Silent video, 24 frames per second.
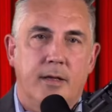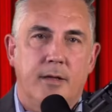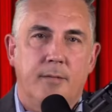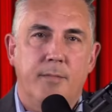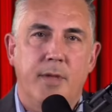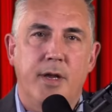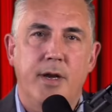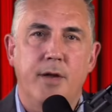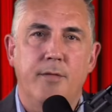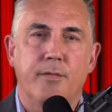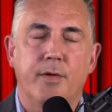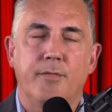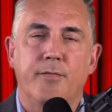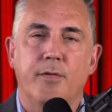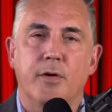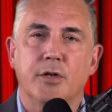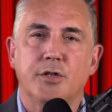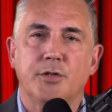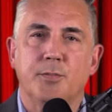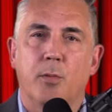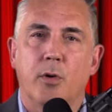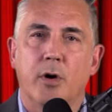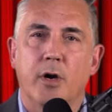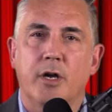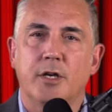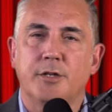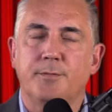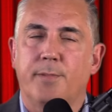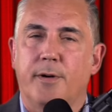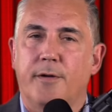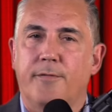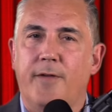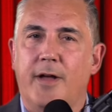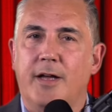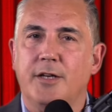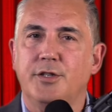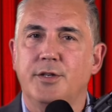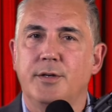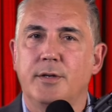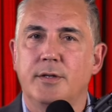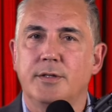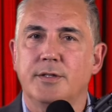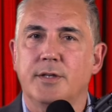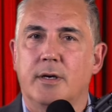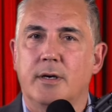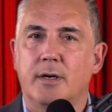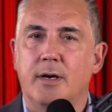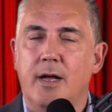Many reverse mortgage
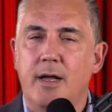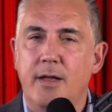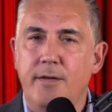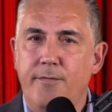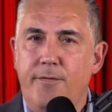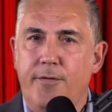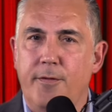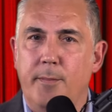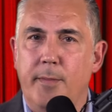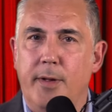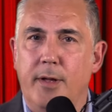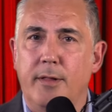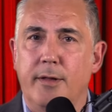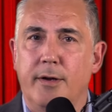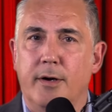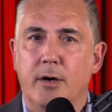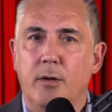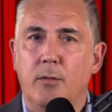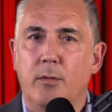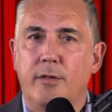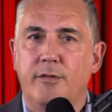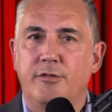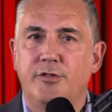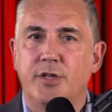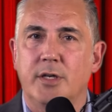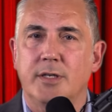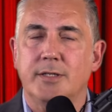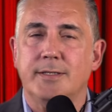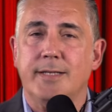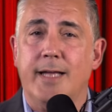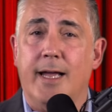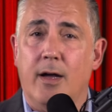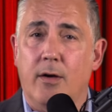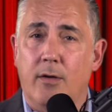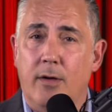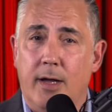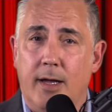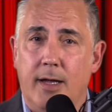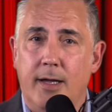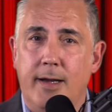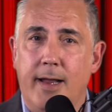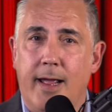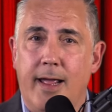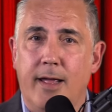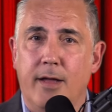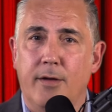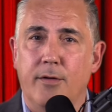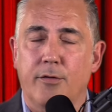professionals are unfamiliar with just how
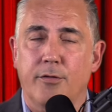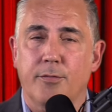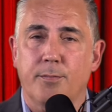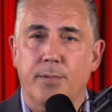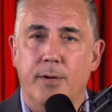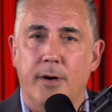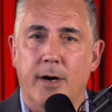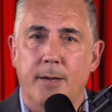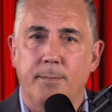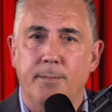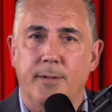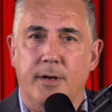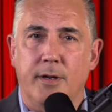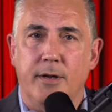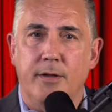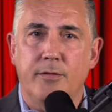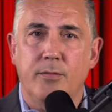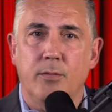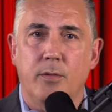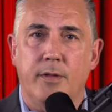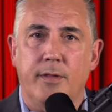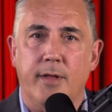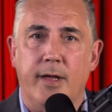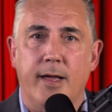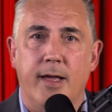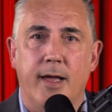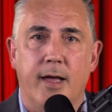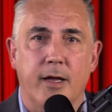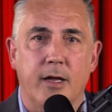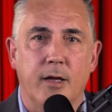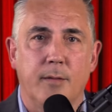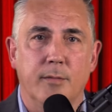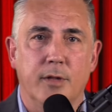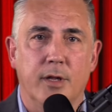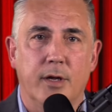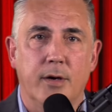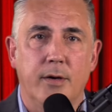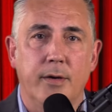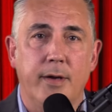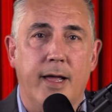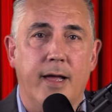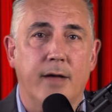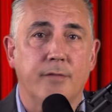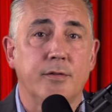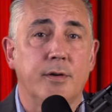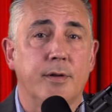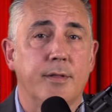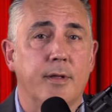HUD handles properties with a HECM loan
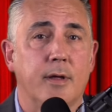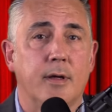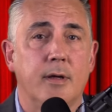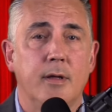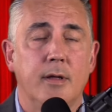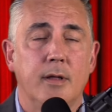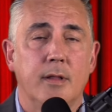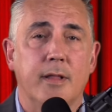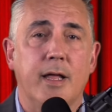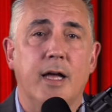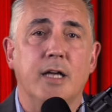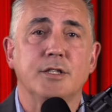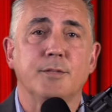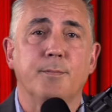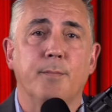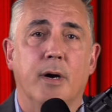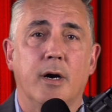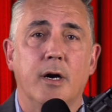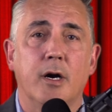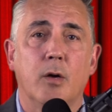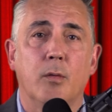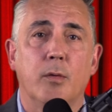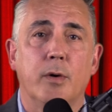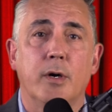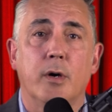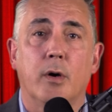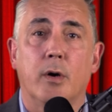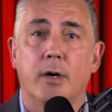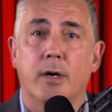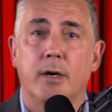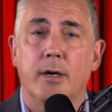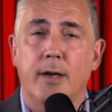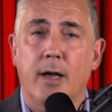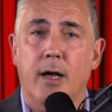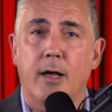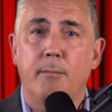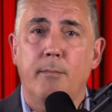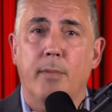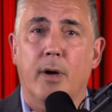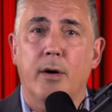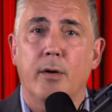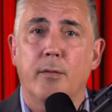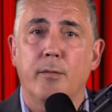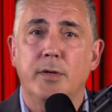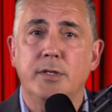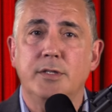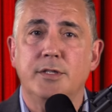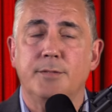after the last borrower or
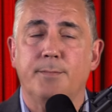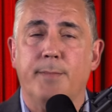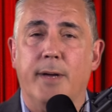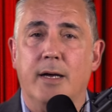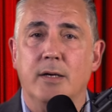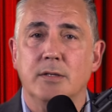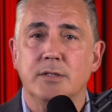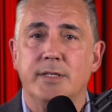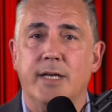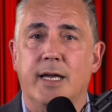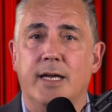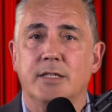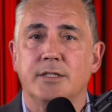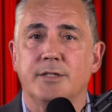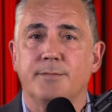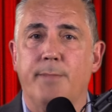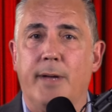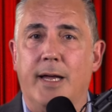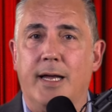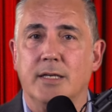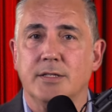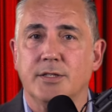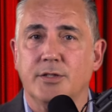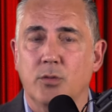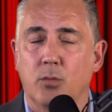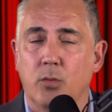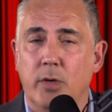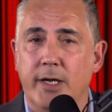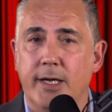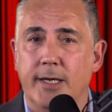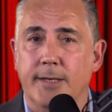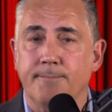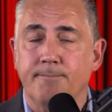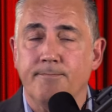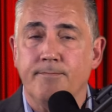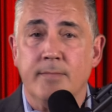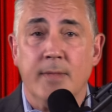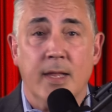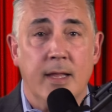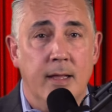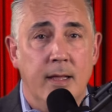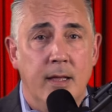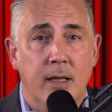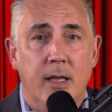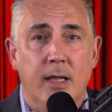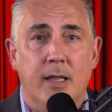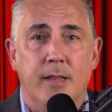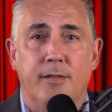non-borrowing spouse has passed away.
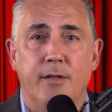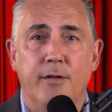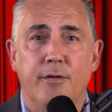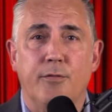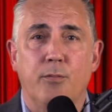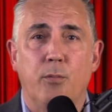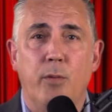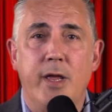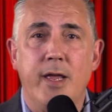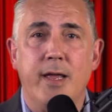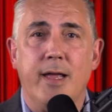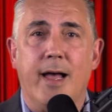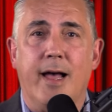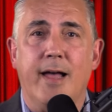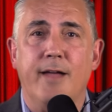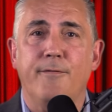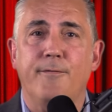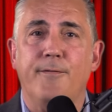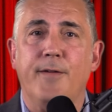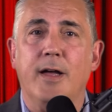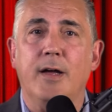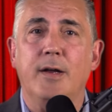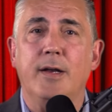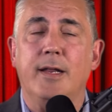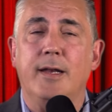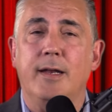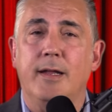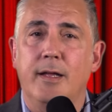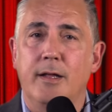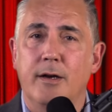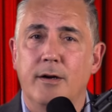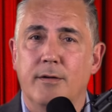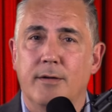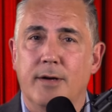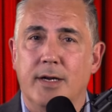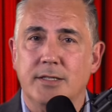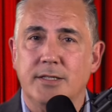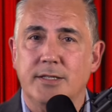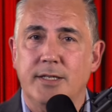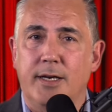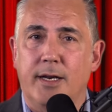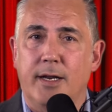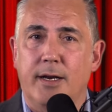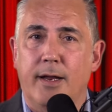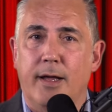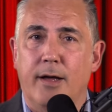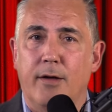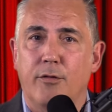This week, I found an
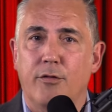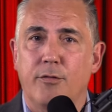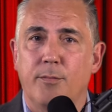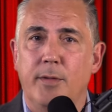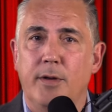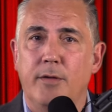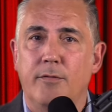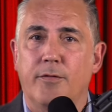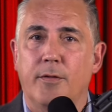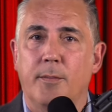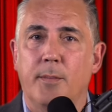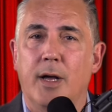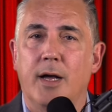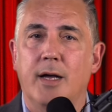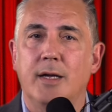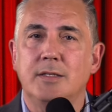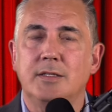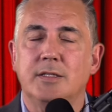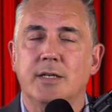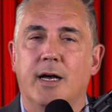interesting announcement from HUD's